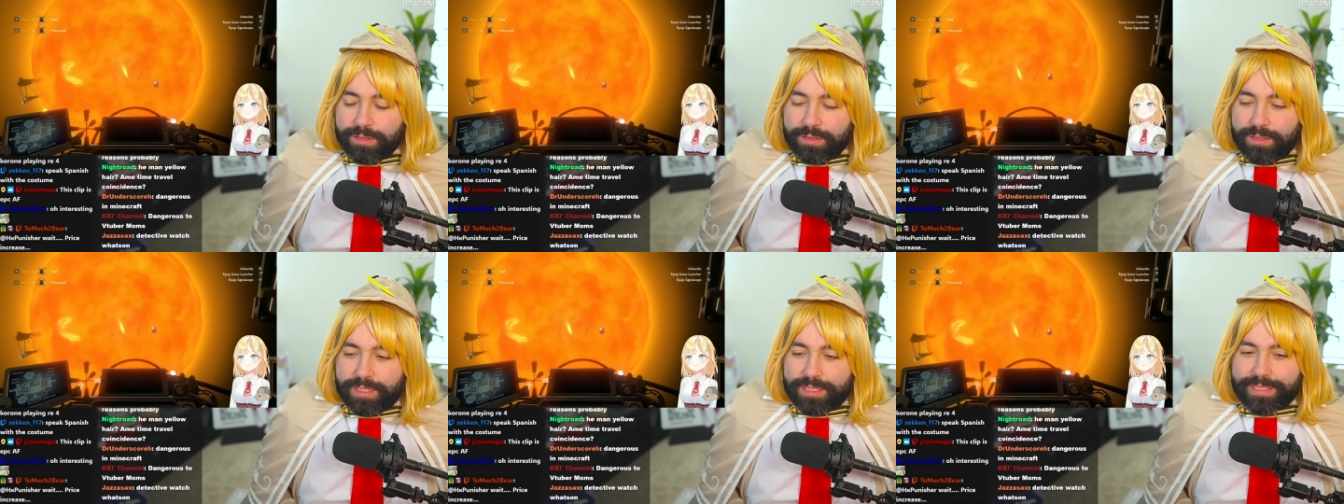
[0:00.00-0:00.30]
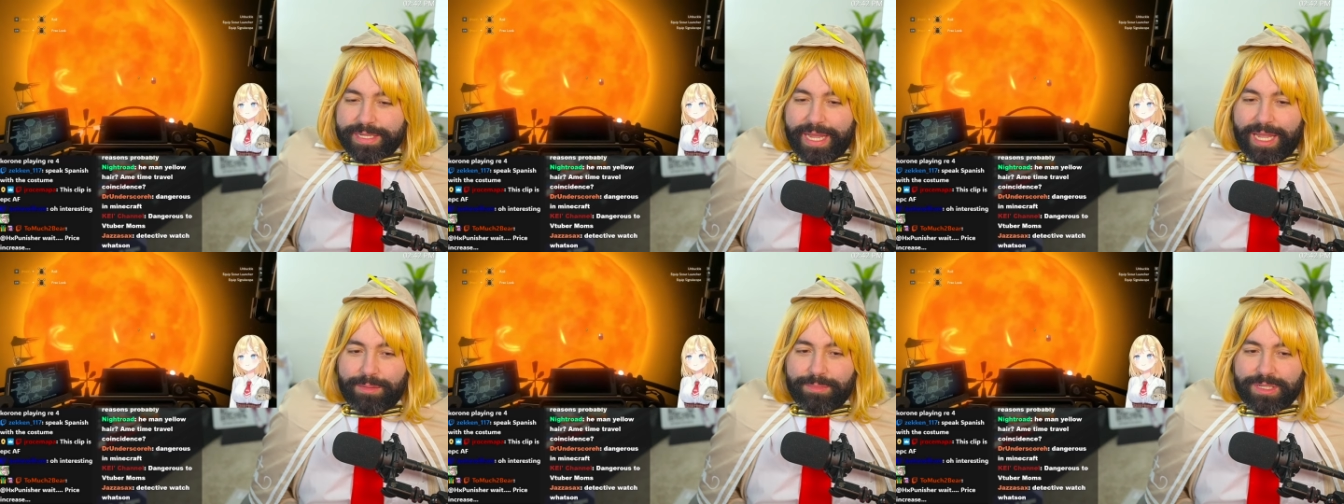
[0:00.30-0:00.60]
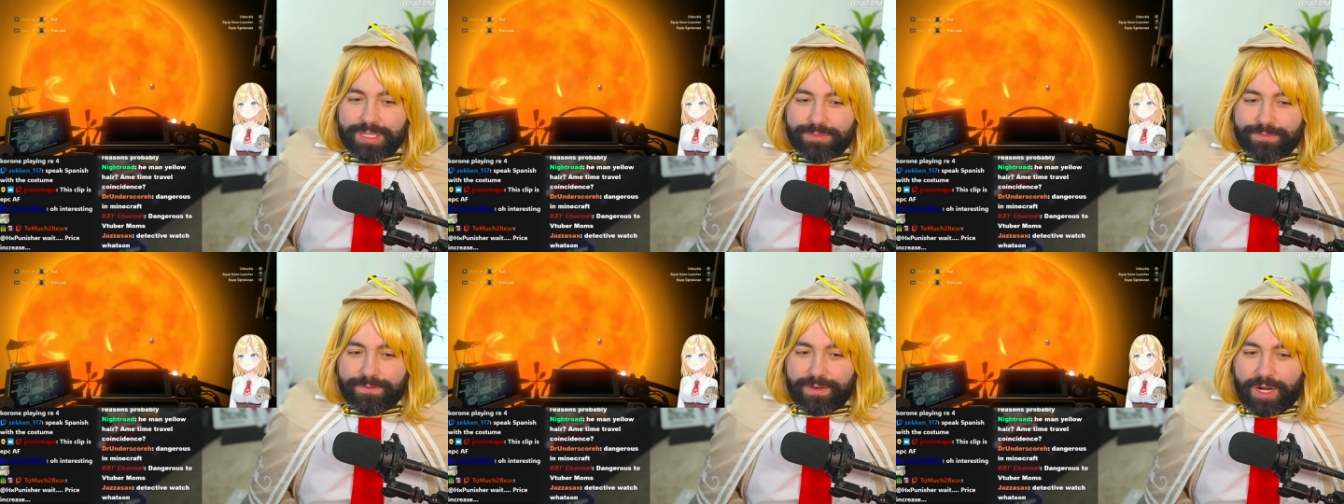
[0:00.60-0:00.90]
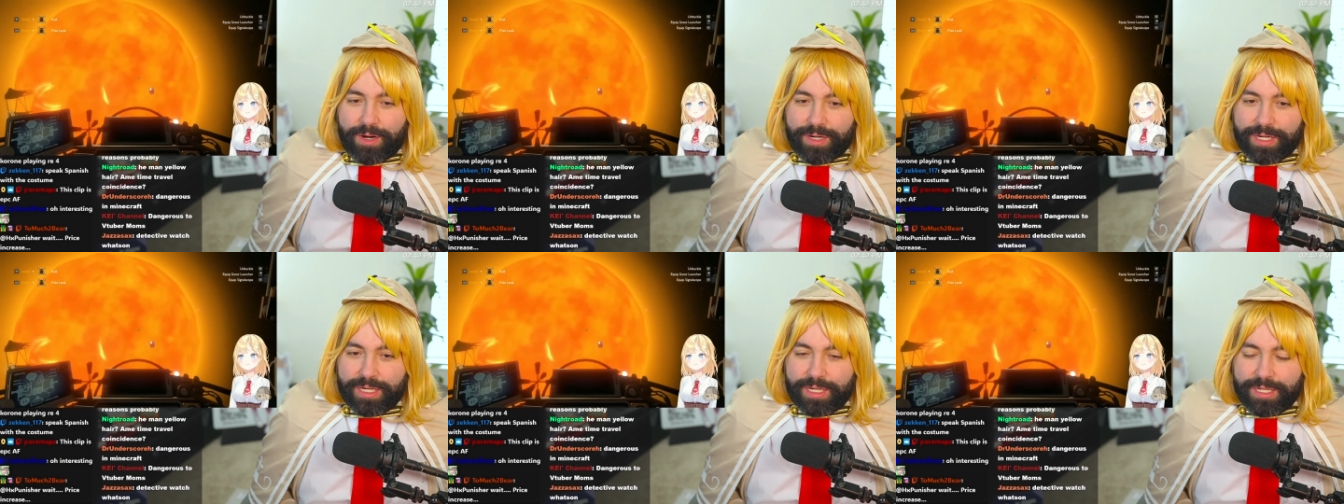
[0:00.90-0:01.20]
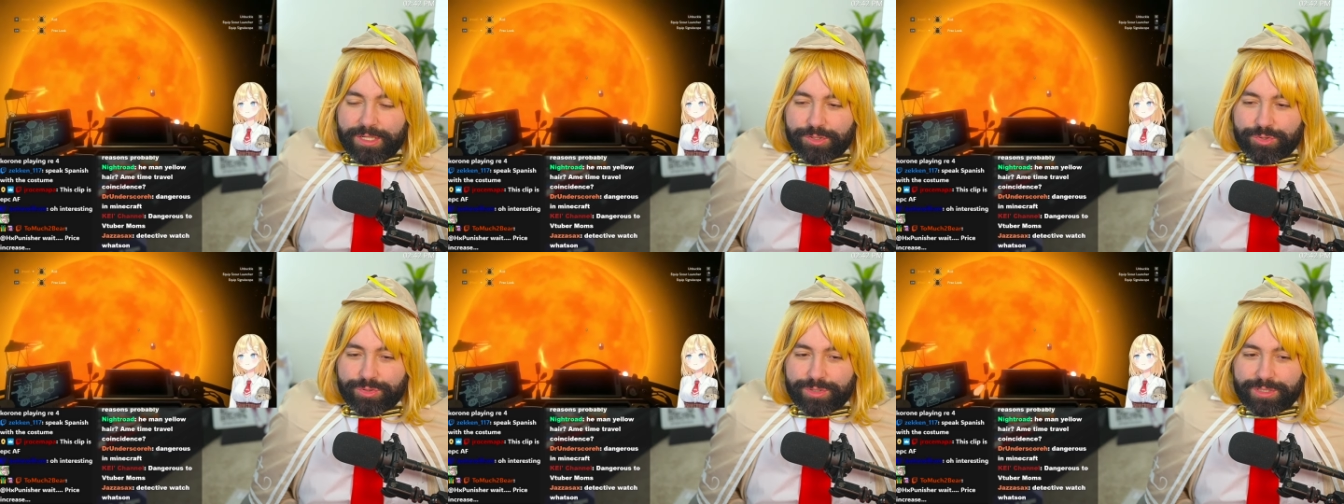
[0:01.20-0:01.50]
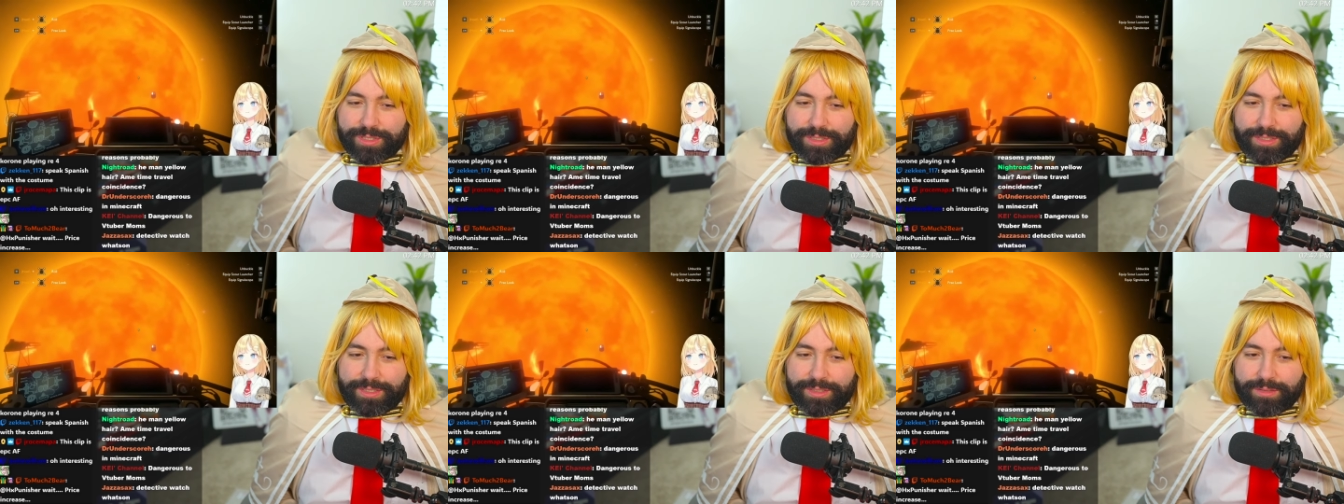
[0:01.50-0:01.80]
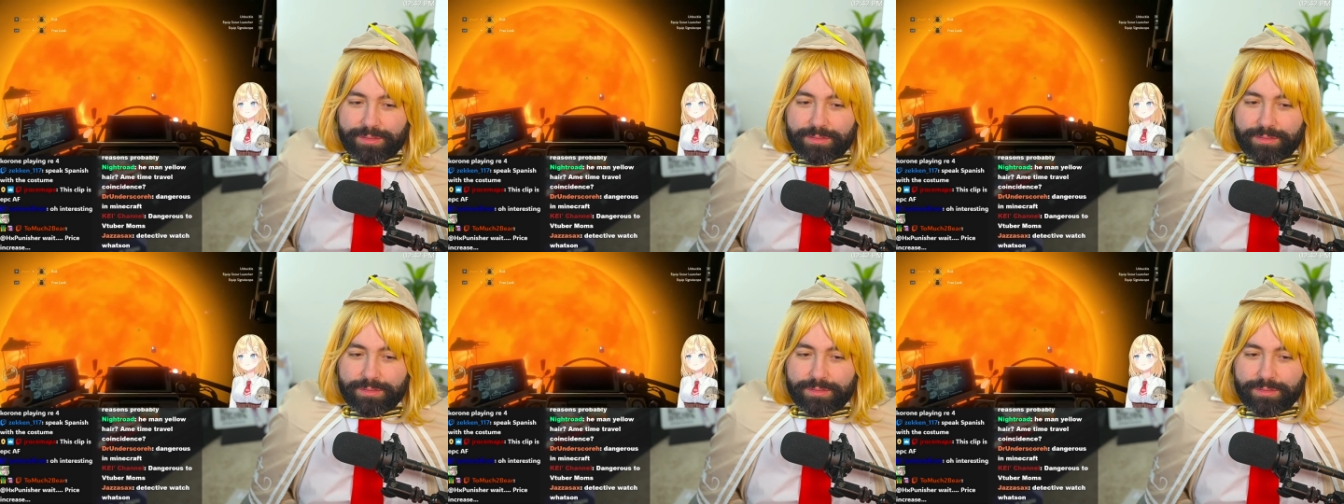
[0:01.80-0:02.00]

This game is very interesting.